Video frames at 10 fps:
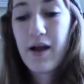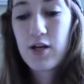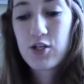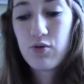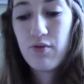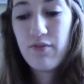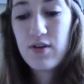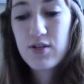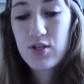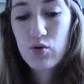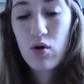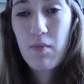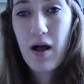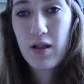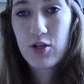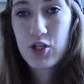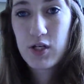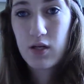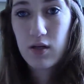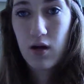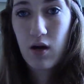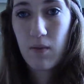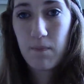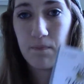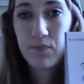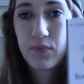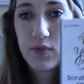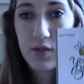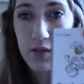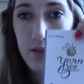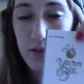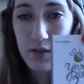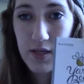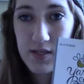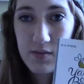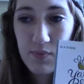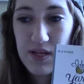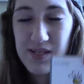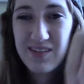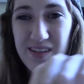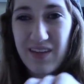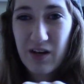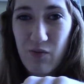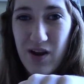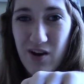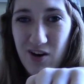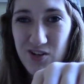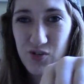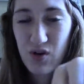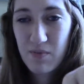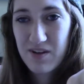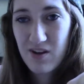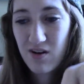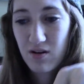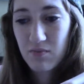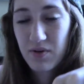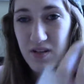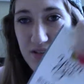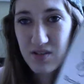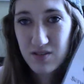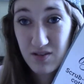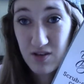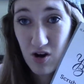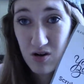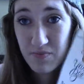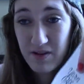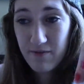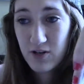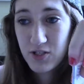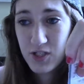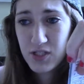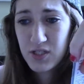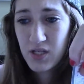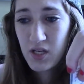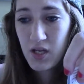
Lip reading: got two of these Scrubology, it's basically like Red Heart scrubby yarn, but it's the YarnBee version.